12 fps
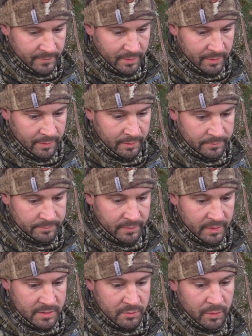you know, it
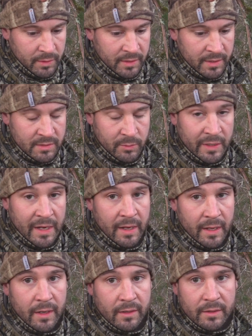is what it is. We got an
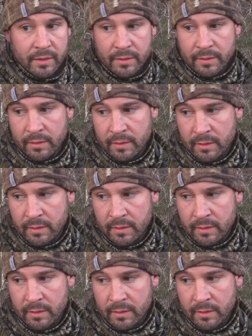arrow in her.